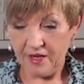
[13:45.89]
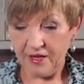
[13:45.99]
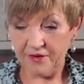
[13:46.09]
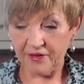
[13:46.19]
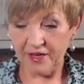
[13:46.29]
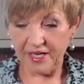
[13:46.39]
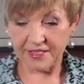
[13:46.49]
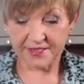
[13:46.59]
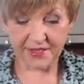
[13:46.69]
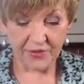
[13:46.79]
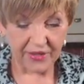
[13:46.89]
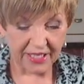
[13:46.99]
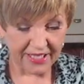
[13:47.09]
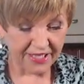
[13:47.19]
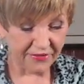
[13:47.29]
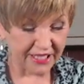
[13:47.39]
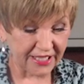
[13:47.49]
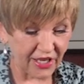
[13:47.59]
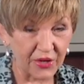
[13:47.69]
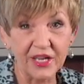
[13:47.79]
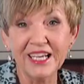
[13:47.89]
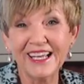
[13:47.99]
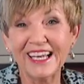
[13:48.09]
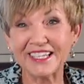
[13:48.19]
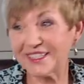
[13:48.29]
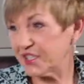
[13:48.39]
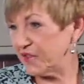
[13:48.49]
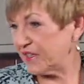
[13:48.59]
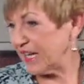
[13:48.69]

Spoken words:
All right, so here we go. Let's serve it